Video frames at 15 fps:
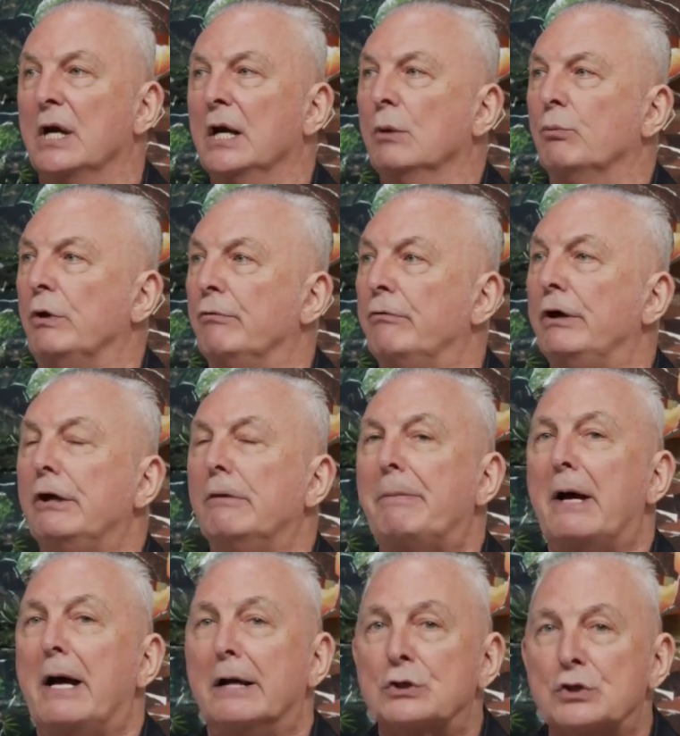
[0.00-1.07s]
We read
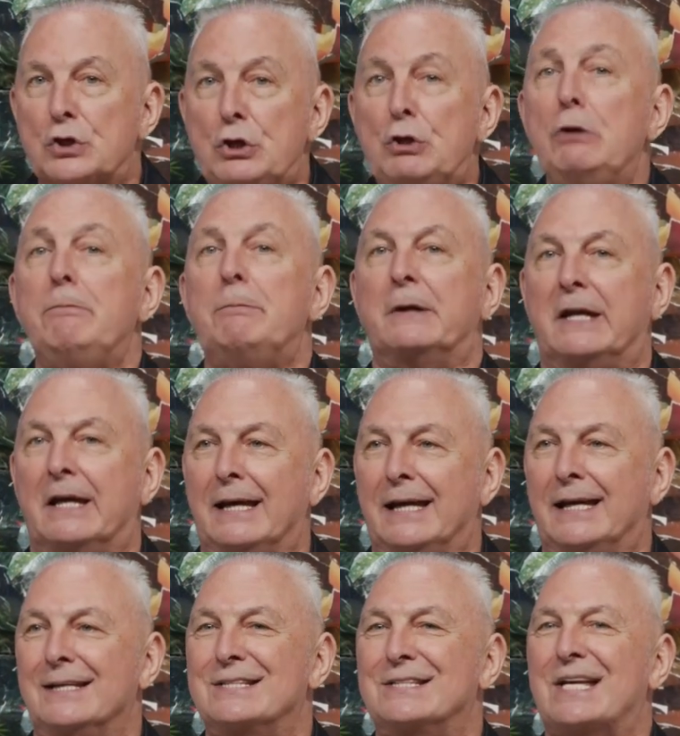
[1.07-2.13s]
about new
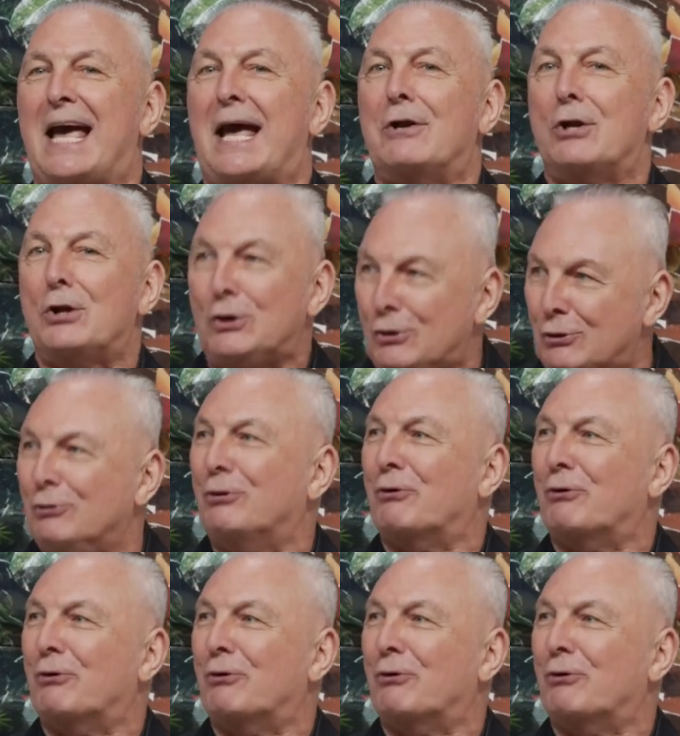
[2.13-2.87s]
beginnings and a new